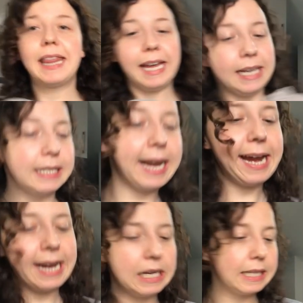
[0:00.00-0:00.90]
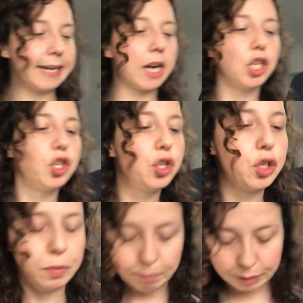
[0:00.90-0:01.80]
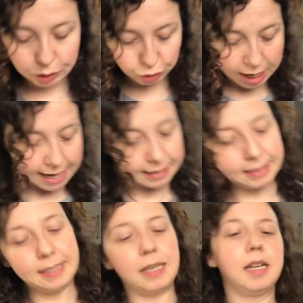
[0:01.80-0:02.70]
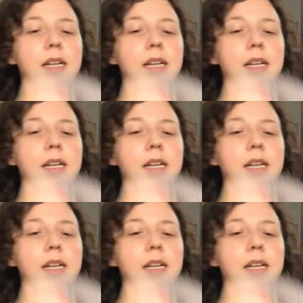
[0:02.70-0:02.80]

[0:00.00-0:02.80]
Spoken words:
this is like a jumper dress.